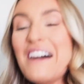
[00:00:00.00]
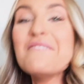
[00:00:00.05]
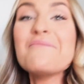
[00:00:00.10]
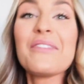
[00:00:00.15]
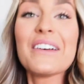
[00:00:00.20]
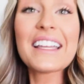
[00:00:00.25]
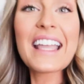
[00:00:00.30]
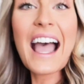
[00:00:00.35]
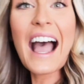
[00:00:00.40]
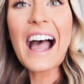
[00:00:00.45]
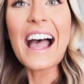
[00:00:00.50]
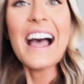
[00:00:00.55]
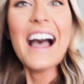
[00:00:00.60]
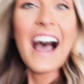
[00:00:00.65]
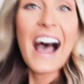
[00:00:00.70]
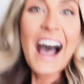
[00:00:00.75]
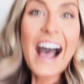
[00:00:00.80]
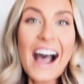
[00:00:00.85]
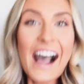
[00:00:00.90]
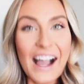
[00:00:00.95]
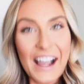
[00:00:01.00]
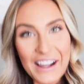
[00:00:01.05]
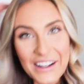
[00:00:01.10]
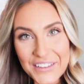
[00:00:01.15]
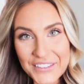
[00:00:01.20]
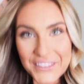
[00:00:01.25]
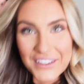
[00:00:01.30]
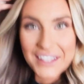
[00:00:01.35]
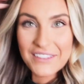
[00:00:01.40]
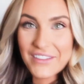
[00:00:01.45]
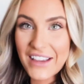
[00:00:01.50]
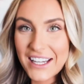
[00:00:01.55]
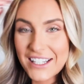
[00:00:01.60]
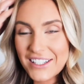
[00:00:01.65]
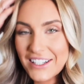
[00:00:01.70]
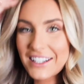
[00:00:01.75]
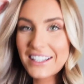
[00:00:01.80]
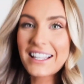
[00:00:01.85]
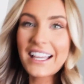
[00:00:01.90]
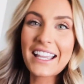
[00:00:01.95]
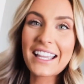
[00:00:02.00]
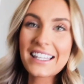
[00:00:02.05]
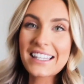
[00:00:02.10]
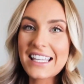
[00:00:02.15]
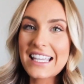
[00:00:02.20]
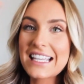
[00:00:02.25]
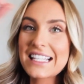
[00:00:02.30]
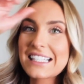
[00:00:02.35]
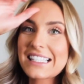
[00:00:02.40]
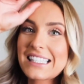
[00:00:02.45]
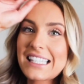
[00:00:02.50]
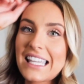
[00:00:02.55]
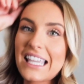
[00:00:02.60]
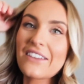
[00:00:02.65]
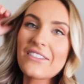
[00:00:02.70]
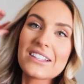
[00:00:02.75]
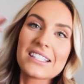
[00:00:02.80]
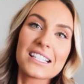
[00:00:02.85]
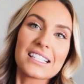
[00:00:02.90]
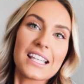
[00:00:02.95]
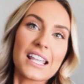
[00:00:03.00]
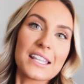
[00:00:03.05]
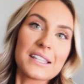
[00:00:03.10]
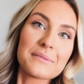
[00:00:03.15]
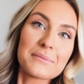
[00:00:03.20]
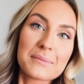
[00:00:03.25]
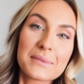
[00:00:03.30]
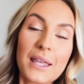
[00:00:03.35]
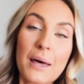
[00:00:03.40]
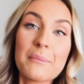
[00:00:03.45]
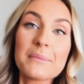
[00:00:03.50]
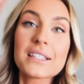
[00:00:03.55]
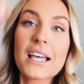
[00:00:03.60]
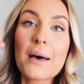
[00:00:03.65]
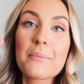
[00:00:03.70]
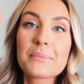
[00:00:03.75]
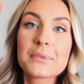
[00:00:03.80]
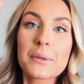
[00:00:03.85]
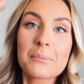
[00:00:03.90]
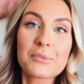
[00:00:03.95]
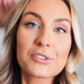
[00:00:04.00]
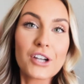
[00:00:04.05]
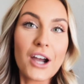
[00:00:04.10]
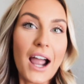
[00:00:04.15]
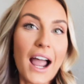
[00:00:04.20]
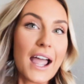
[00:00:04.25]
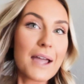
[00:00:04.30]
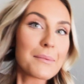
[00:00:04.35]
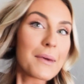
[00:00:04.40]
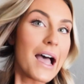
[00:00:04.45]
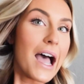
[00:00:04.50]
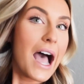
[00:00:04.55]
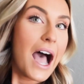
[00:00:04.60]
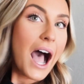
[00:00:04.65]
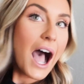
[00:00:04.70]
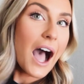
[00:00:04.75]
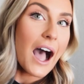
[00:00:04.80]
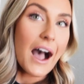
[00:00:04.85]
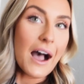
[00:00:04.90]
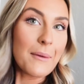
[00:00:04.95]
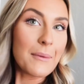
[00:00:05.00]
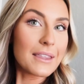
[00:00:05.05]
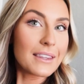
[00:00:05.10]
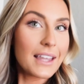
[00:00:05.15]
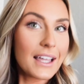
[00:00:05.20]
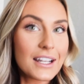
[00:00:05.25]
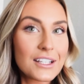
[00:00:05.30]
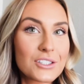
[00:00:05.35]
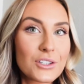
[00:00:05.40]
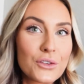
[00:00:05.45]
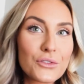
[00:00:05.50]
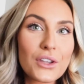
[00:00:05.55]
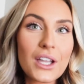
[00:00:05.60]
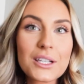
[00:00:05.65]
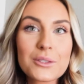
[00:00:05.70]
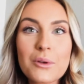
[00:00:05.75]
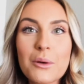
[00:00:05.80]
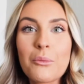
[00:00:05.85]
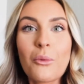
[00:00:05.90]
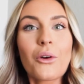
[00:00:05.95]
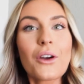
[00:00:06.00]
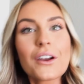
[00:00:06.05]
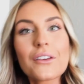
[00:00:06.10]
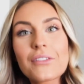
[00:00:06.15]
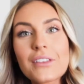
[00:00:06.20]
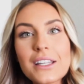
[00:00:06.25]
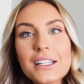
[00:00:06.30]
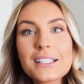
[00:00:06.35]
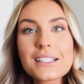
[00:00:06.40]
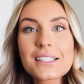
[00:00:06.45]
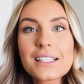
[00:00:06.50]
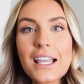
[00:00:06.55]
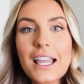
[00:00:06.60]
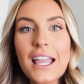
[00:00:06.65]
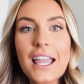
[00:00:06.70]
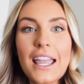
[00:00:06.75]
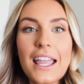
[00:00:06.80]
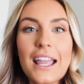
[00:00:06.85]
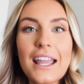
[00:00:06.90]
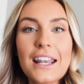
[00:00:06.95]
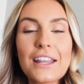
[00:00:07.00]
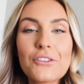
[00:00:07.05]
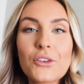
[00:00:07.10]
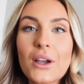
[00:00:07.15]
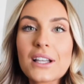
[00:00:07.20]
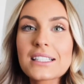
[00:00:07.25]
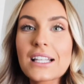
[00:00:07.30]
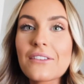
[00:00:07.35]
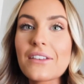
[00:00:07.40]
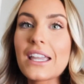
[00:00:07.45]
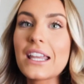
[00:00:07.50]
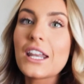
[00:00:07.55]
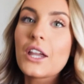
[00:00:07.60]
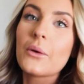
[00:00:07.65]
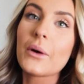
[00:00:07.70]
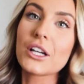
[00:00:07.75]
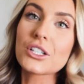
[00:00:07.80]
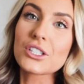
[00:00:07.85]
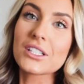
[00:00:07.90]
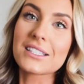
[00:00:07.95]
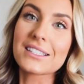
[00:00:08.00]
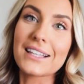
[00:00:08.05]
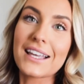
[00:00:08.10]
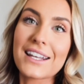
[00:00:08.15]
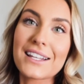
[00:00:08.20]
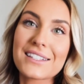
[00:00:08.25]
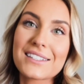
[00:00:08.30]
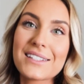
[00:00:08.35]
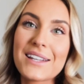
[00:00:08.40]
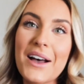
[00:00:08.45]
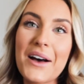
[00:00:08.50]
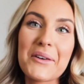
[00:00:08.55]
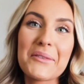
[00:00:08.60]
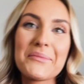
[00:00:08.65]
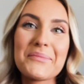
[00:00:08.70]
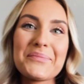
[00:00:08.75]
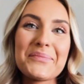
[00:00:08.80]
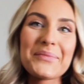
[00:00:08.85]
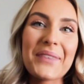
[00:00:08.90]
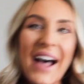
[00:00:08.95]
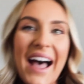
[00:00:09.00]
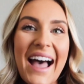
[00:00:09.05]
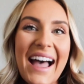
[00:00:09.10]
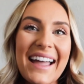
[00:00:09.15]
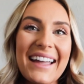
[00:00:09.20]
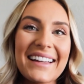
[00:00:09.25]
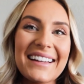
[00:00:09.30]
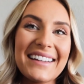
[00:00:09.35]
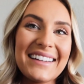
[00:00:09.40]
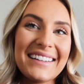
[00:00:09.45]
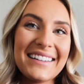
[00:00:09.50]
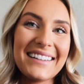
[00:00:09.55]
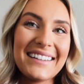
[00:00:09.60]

But yeah, make sure to like this, give us a thumbs up, subscribe, and let us know if you guys want more of these. And if you guys have any questions, let us know. Bye.